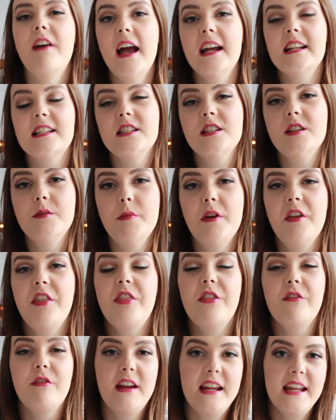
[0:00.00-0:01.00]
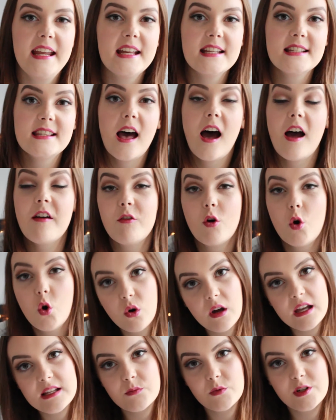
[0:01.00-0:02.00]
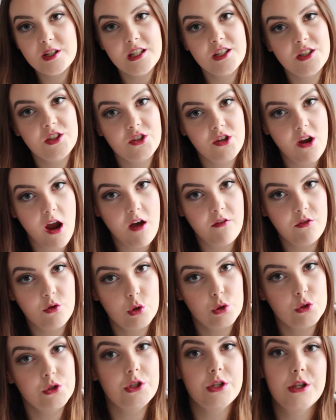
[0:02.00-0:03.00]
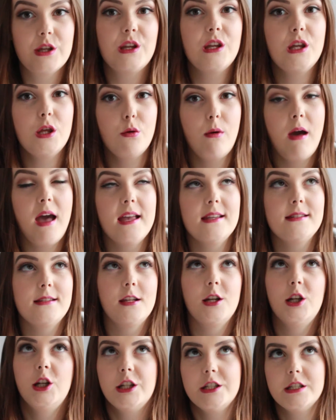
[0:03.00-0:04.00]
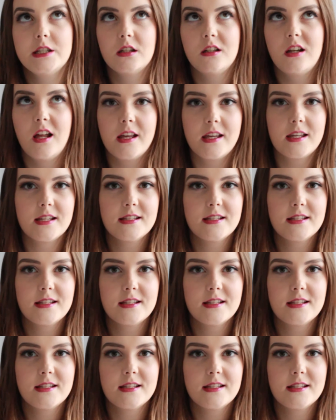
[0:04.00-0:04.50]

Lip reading: Fact number three is that I've always wanted to travel to the US and London, like